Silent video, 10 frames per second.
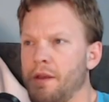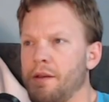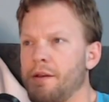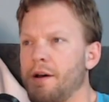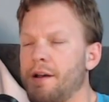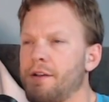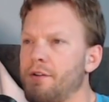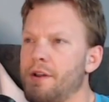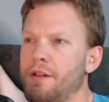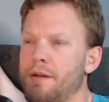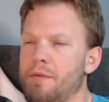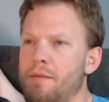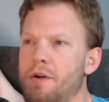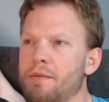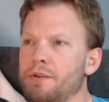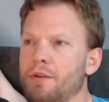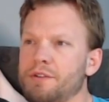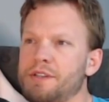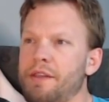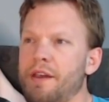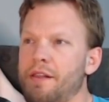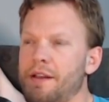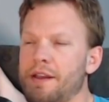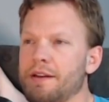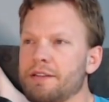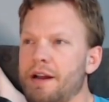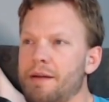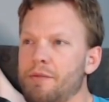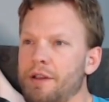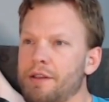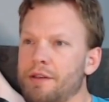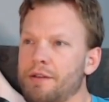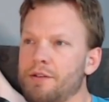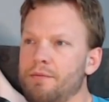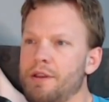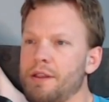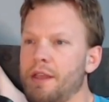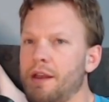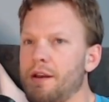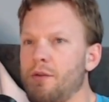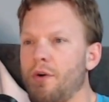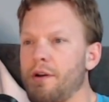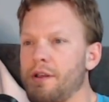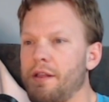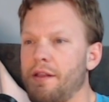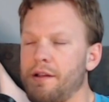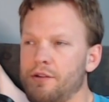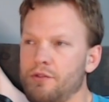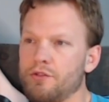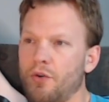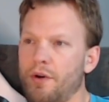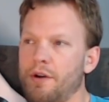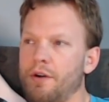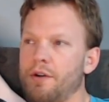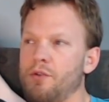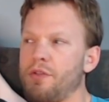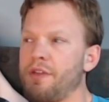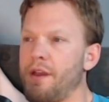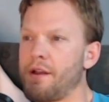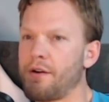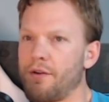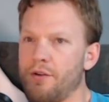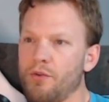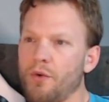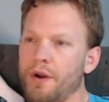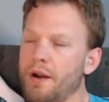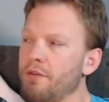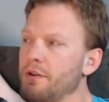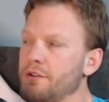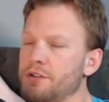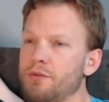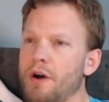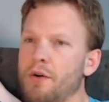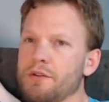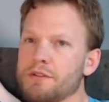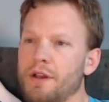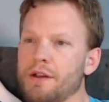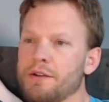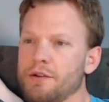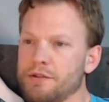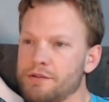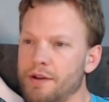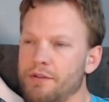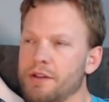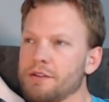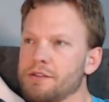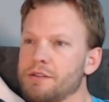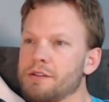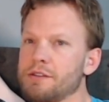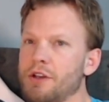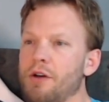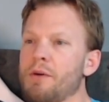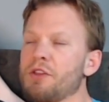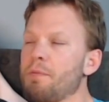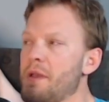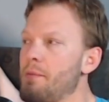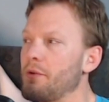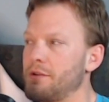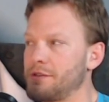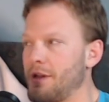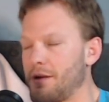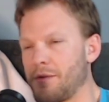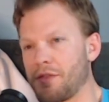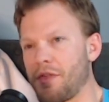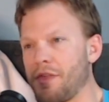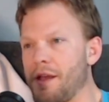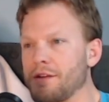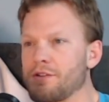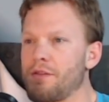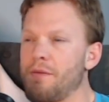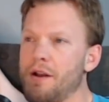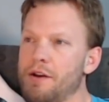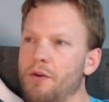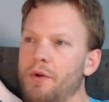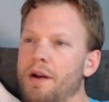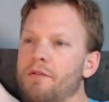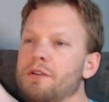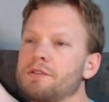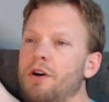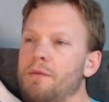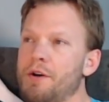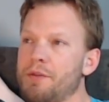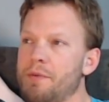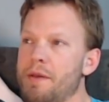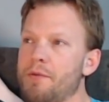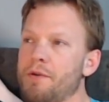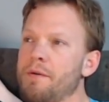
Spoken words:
Yeah, I agree. Like my mom always said that, like anytime like you'd be a kid and you want to get like a new toy or a new thing or a new whatever, and she would always like, oh, it's all about the people. It's not about the things or the money or whatever. It's all about the people.